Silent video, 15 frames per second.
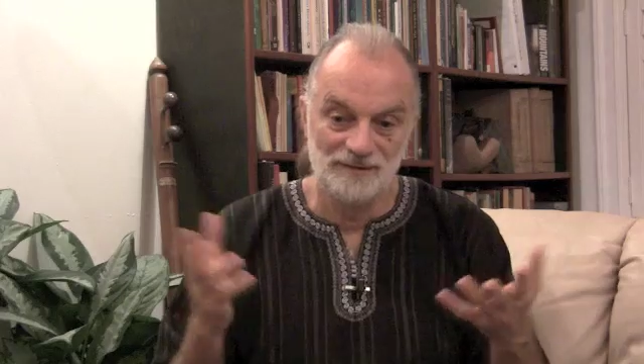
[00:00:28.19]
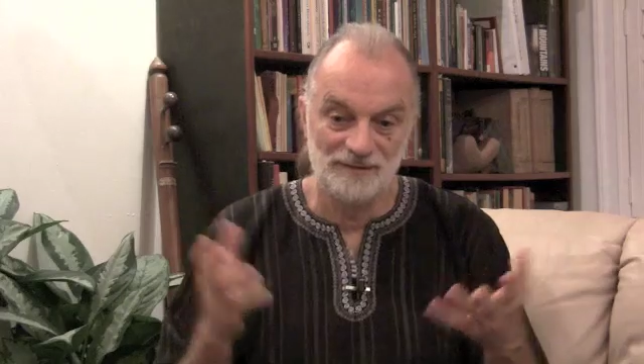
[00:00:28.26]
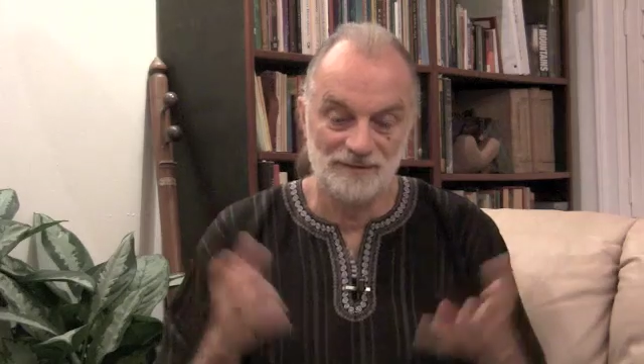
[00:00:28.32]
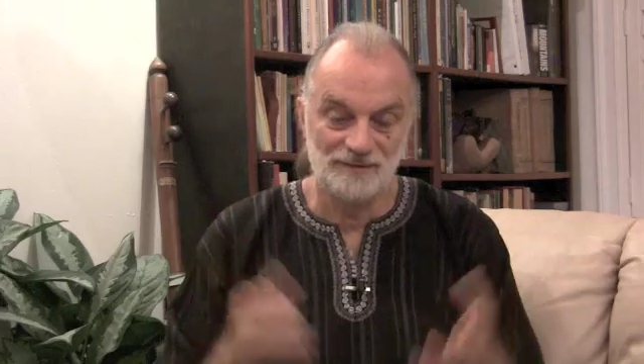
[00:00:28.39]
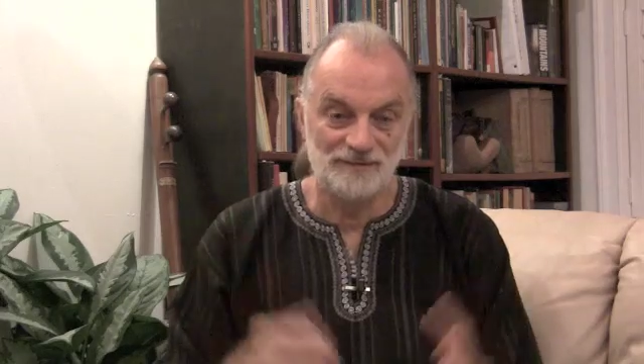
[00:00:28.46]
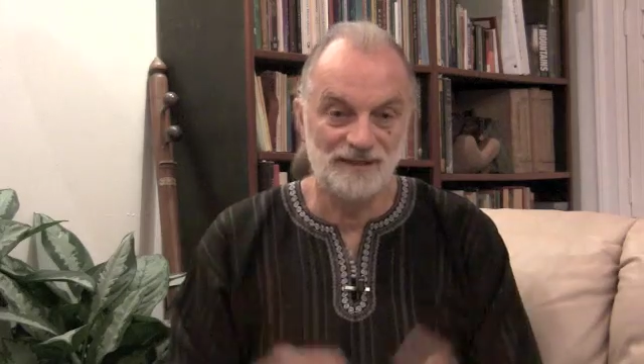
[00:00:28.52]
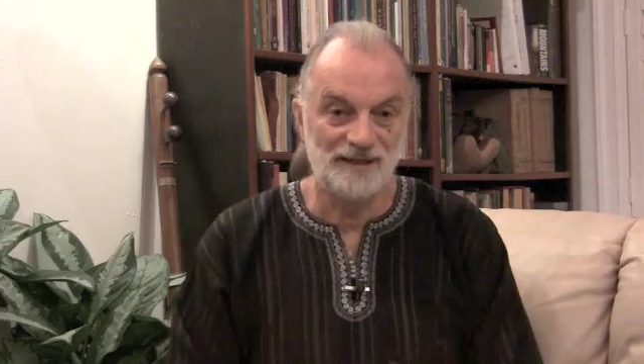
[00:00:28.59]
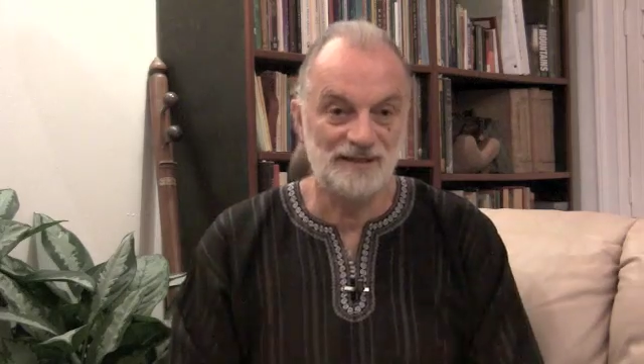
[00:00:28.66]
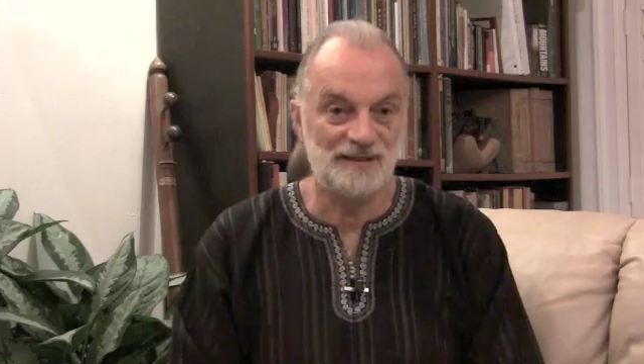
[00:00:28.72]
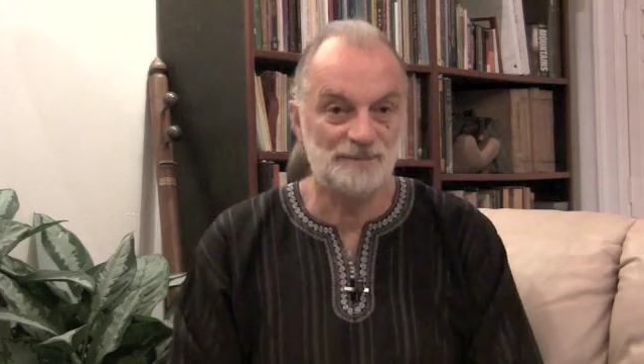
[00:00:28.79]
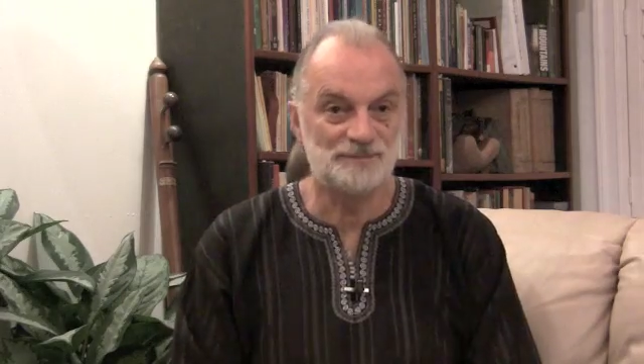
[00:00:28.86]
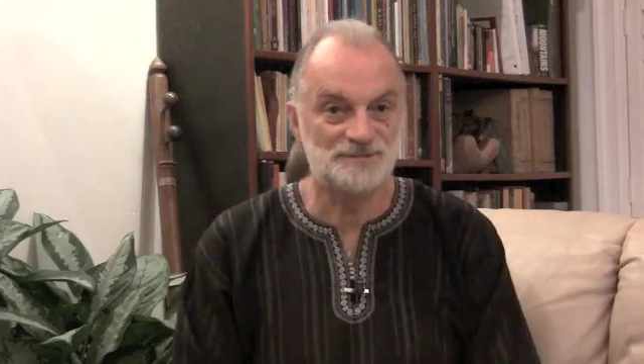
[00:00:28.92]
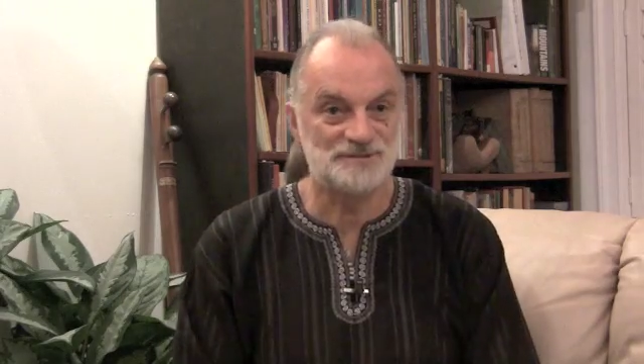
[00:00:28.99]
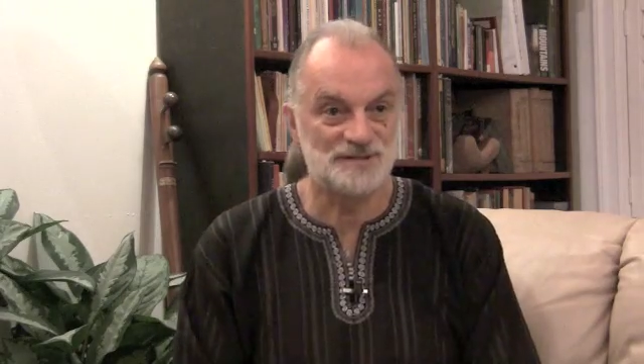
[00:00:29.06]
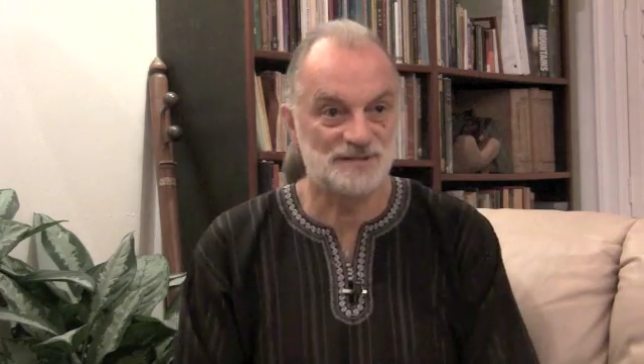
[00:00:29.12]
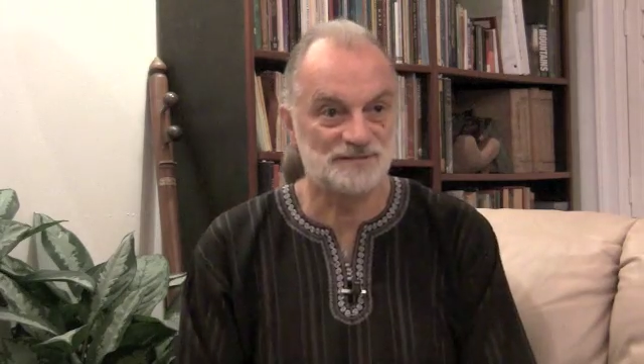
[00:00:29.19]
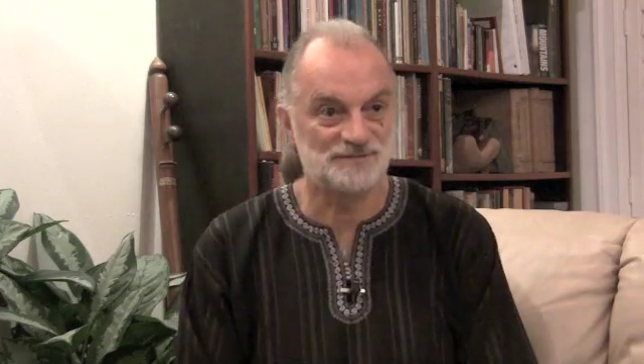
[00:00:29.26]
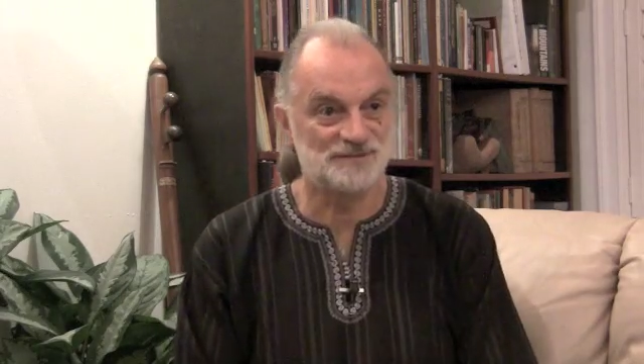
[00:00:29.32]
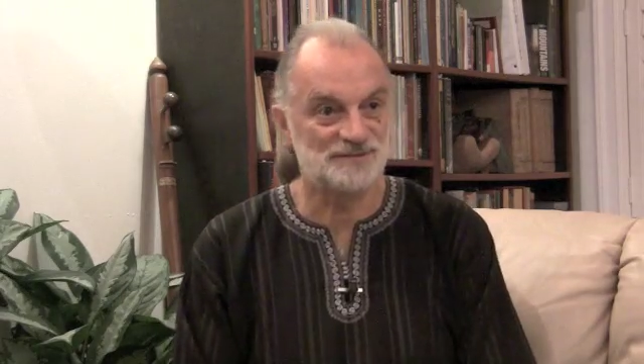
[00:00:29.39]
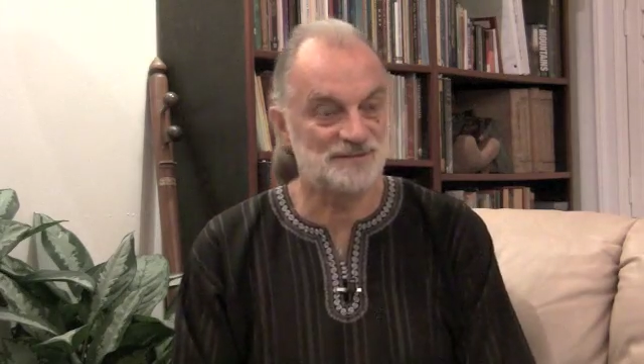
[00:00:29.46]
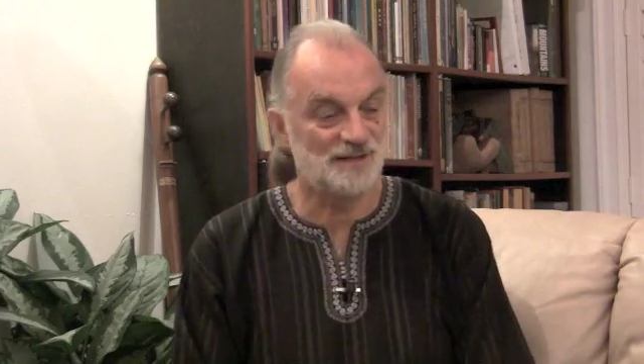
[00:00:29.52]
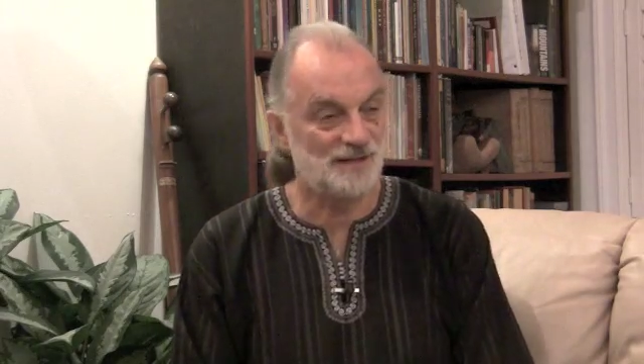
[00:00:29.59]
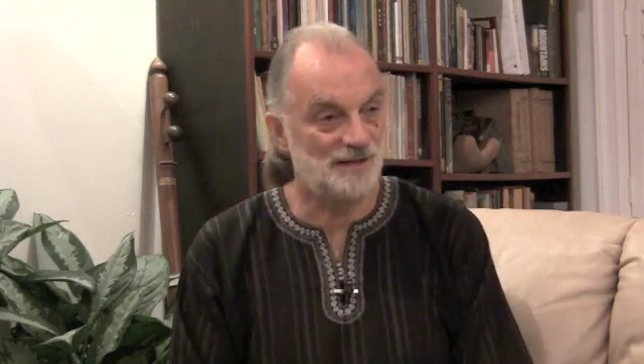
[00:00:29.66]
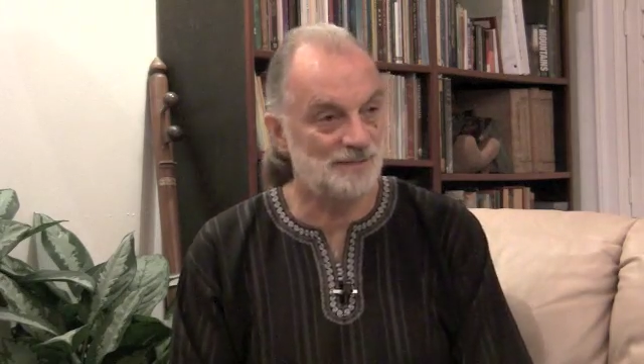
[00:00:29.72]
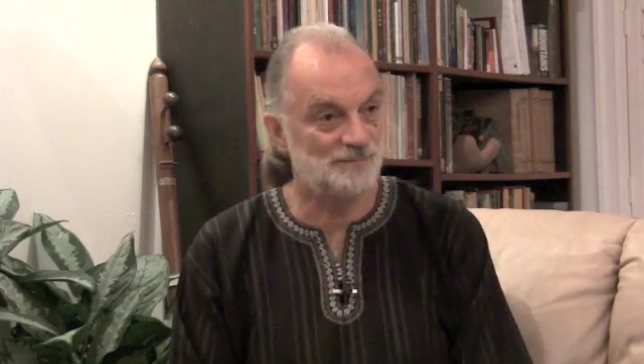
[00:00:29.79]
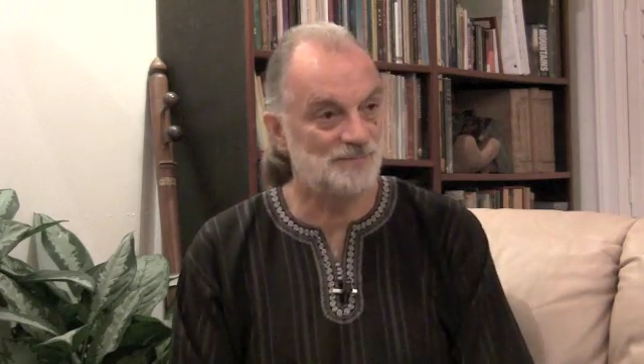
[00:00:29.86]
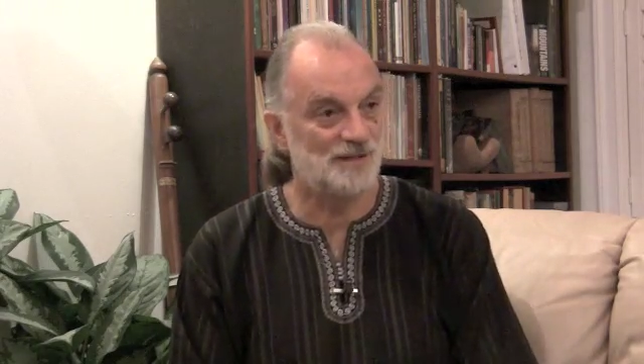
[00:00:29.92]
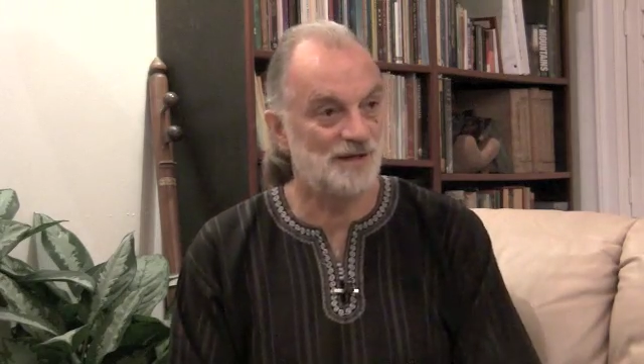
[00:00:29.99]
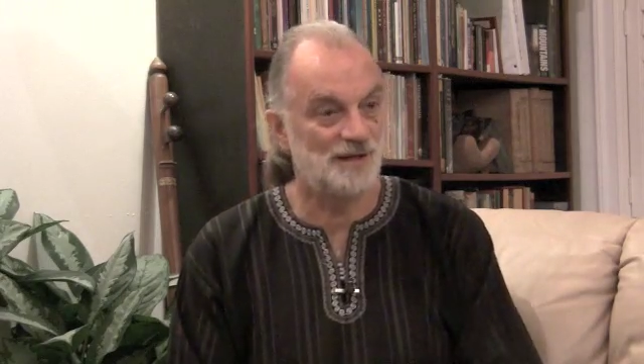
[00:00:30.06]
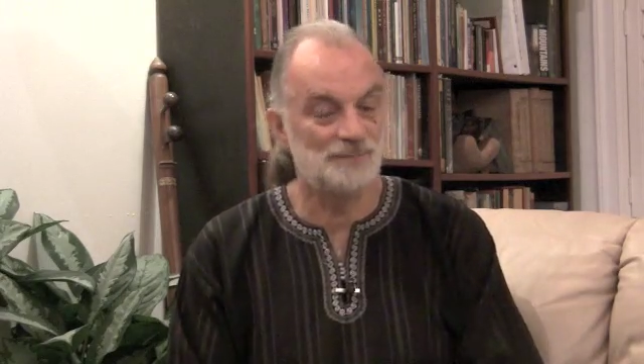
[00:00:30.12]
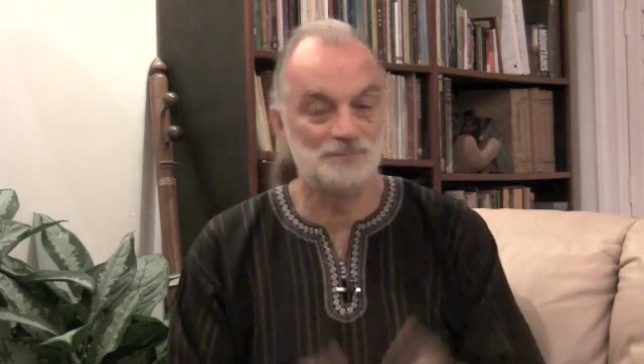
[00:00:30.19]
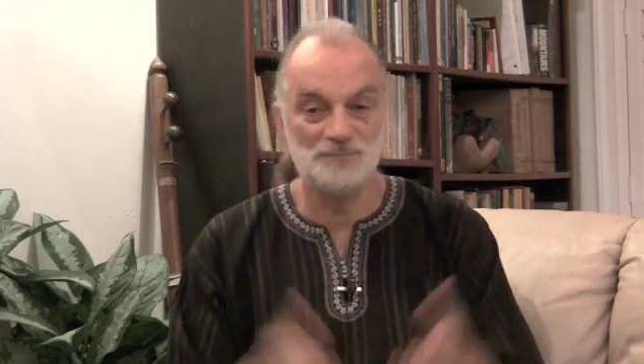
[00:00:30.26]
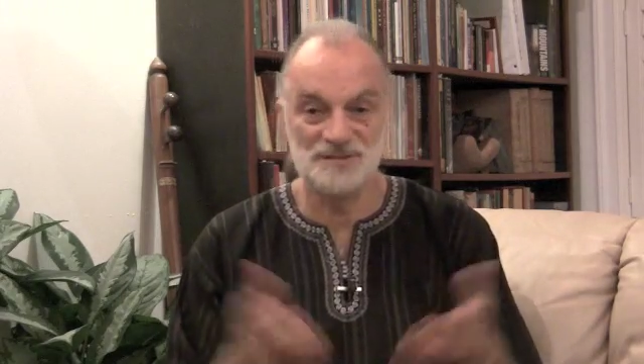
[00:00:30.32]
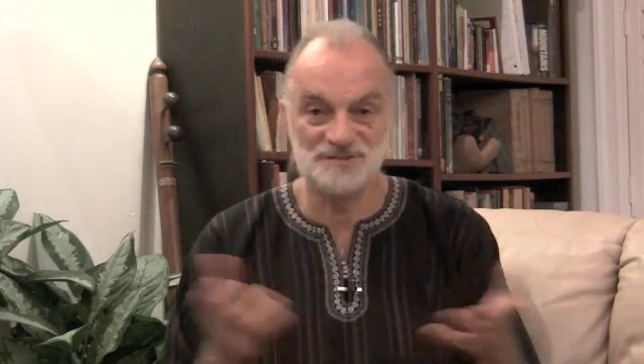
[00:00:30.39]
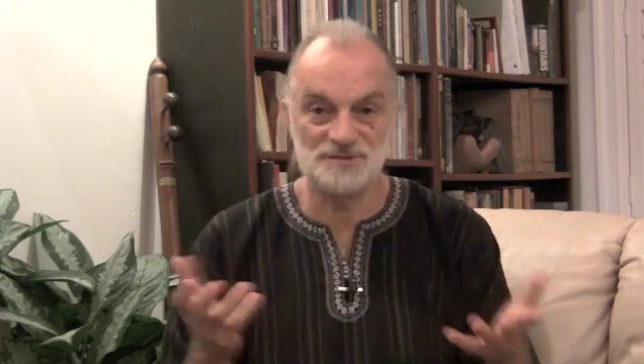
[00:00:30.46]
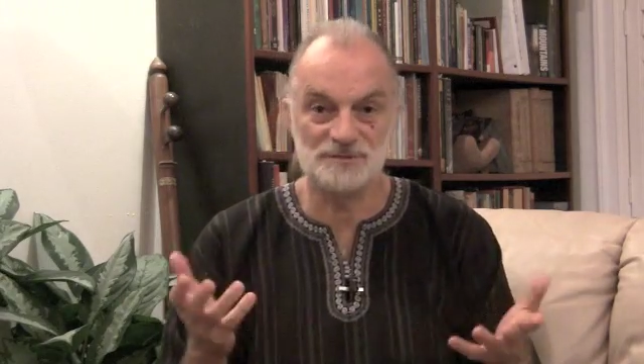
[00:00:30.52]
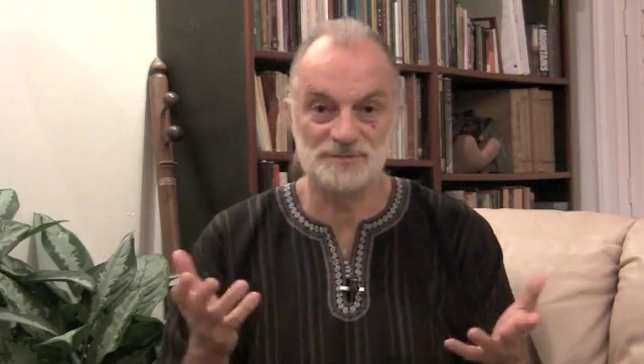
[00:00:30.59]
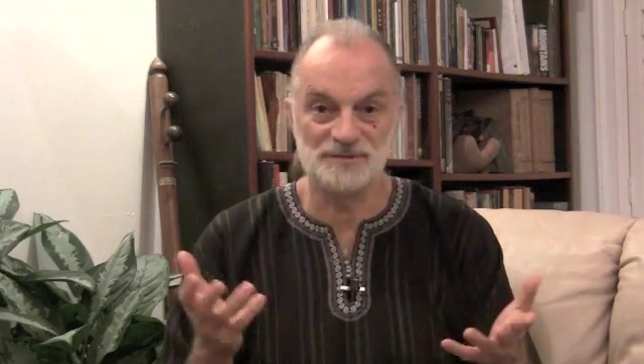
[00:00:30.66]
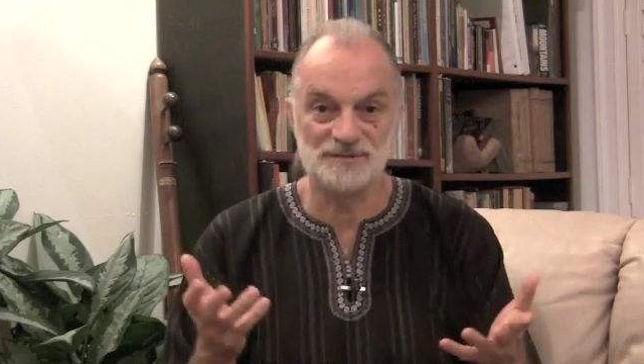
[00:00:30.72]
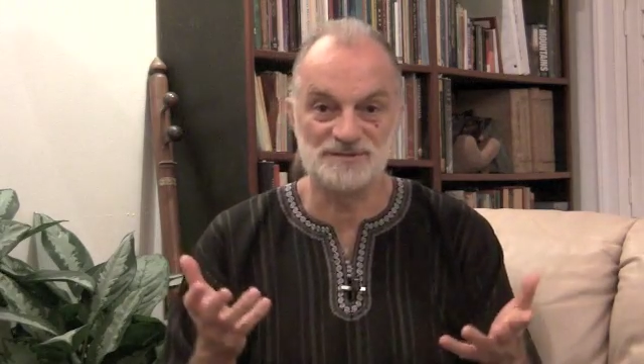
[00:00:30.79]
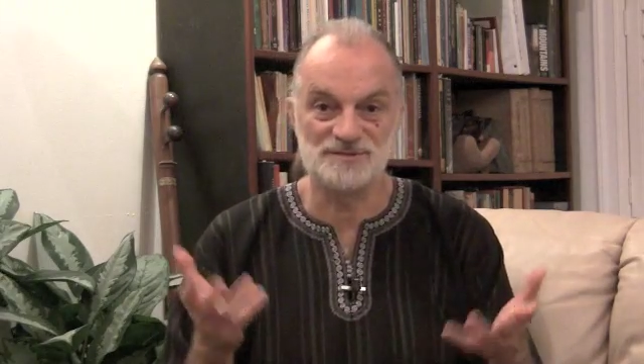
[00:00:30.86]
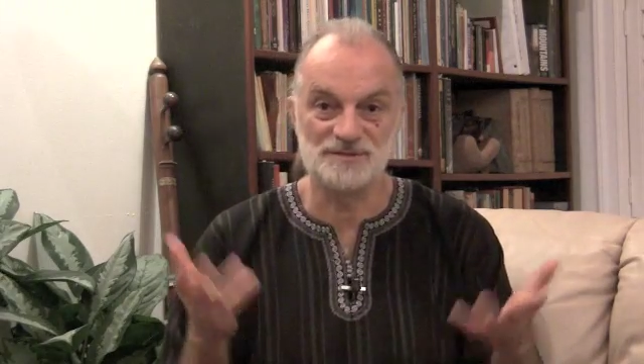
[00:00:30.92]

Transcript: 80% of the time I'm miserable,